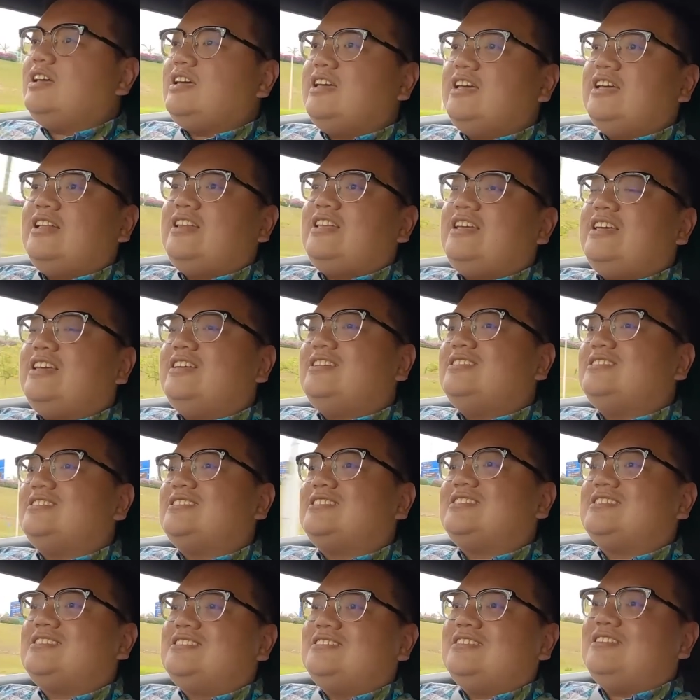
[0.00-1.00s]
It is
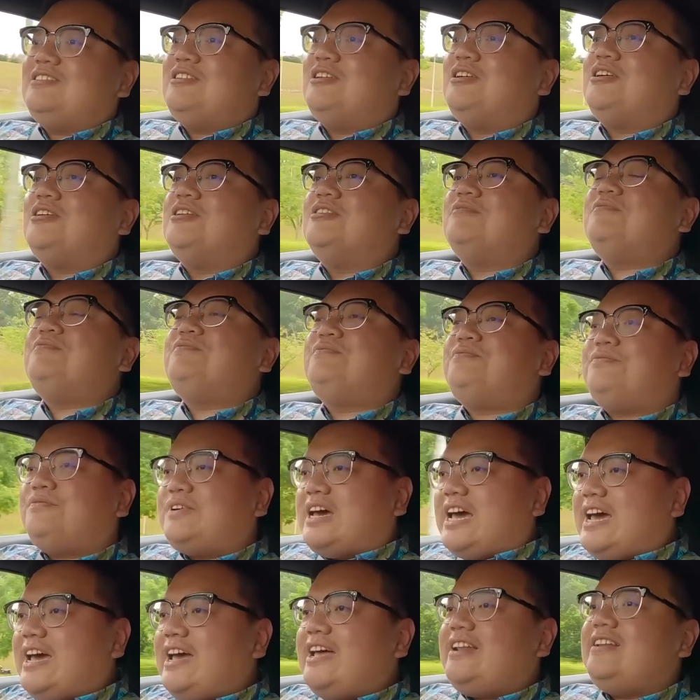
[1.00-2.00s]
a
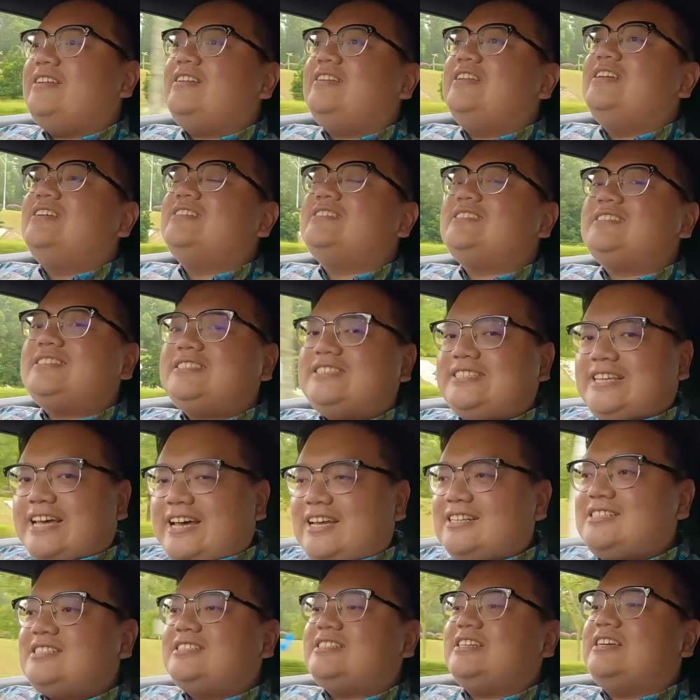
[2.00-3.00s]

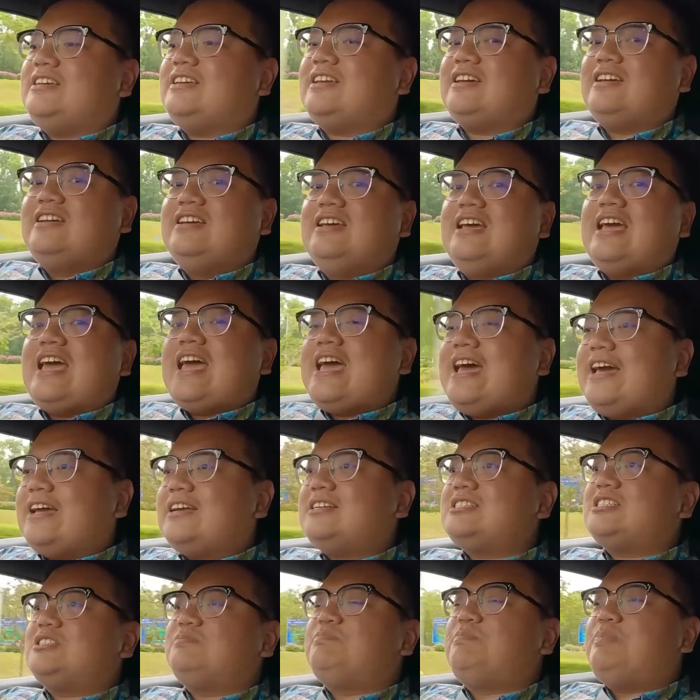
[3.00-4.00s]
fantastic
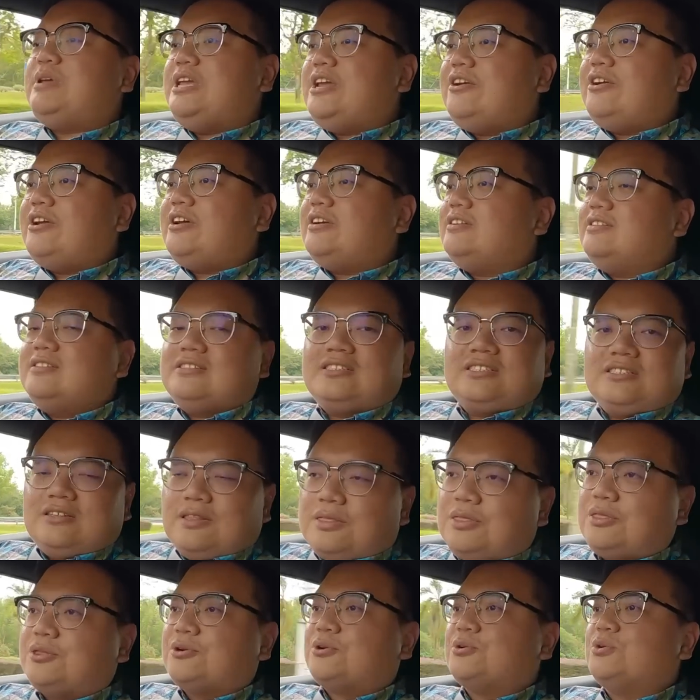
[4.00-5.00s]
experience
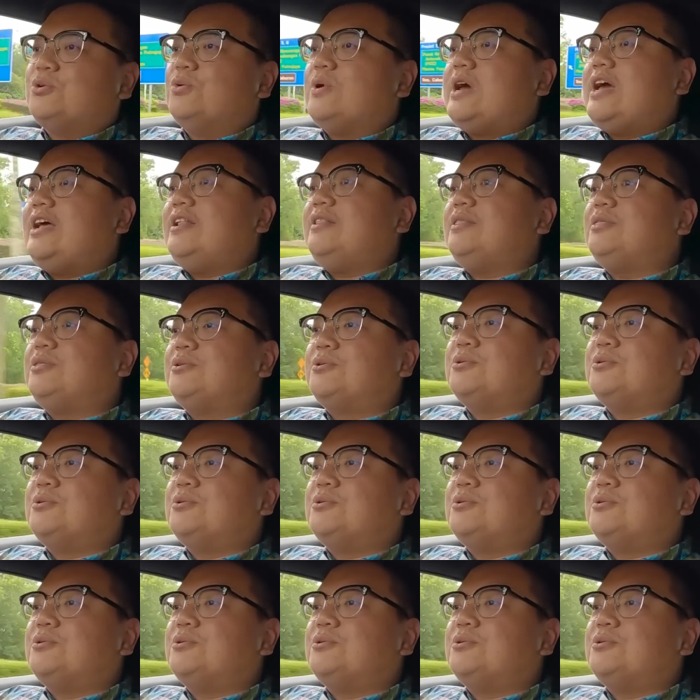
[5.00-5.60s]
through and